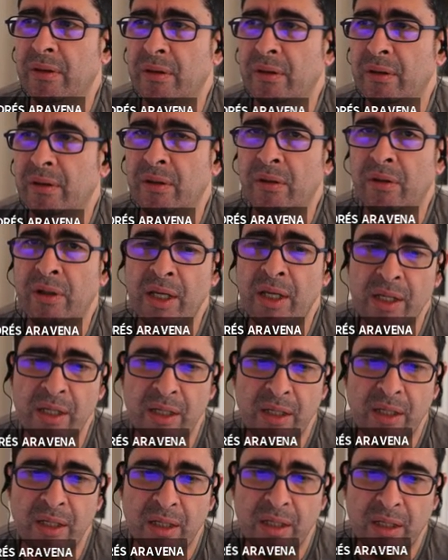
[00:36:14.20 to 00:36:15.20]
Okay?
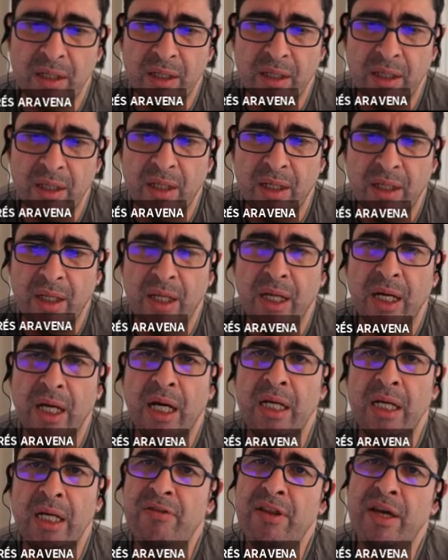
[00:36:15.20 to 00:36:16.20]

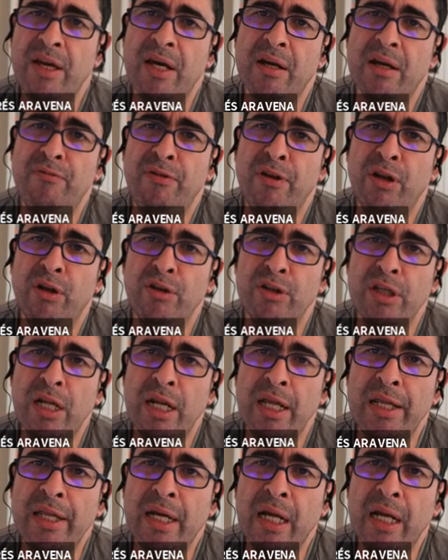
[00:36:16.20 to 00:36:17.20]
And if they are
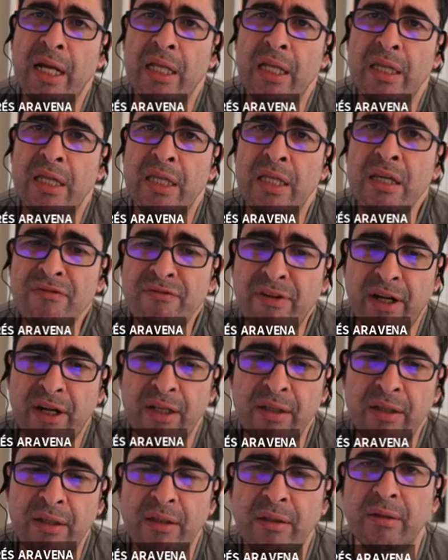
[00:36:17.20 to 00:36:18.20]
phylogenetically
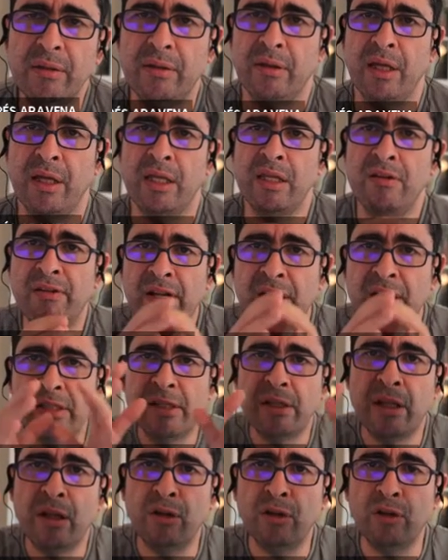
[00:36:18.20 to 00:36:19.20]
different, they
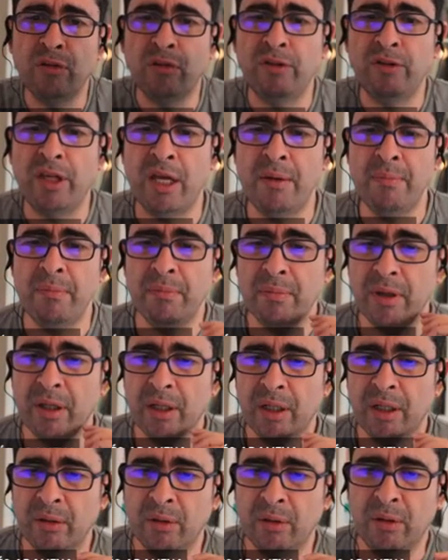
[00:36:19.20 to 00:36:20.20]
diverged a lot of time
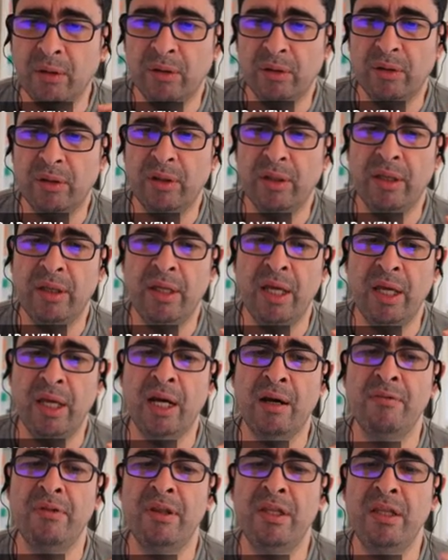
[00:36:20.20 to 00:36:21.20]
ago, they
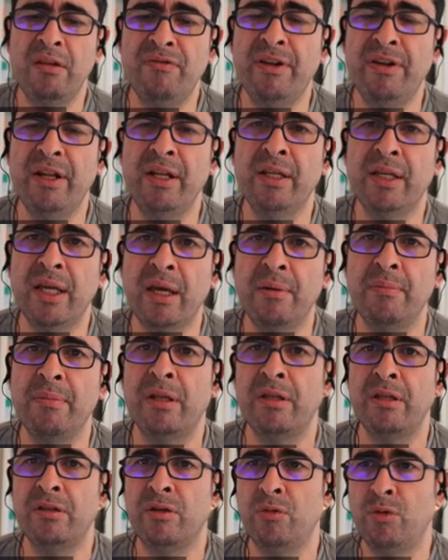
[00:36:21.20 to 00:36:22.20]
have different
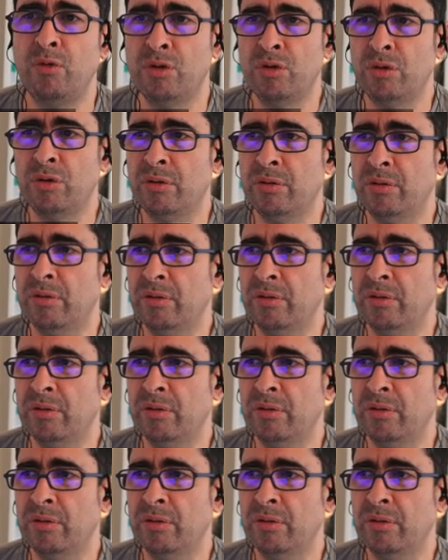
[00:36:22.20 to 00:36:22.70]
chimer distribution.